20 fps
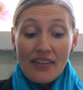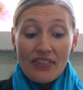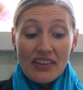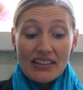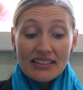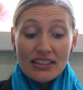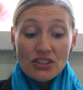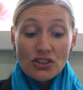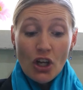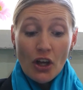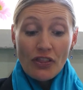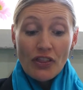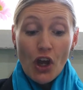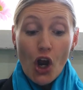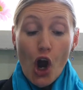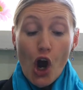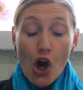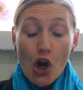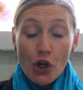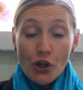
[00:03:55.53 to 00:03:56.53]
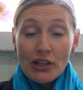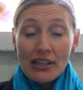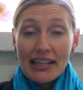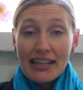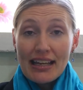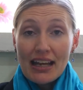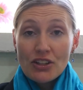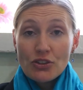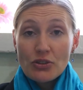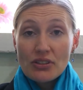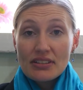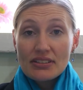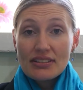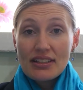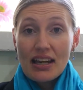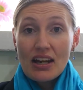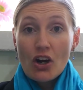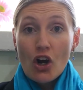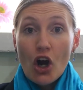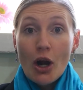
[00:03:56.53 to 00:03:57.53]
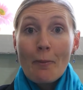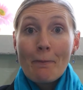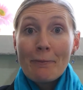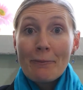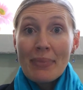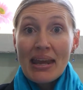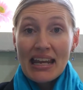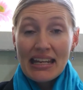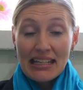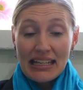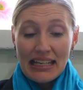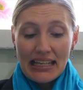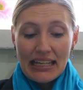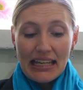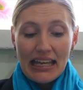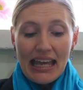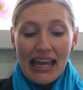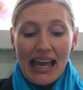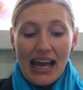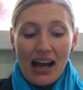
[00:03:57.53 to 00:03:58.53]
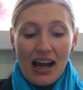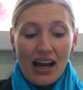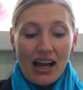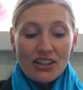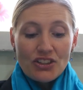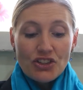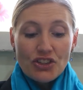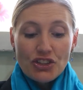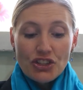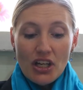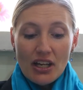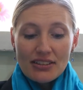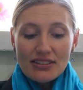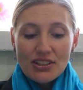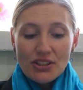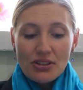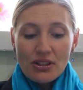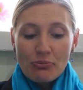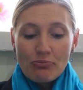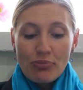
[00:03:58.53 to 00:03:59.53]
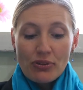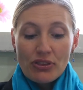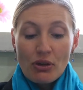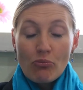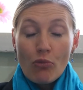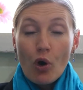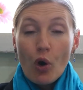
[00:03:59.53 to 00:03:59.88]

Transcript: is not the only countries. There are many. I just couldn't put them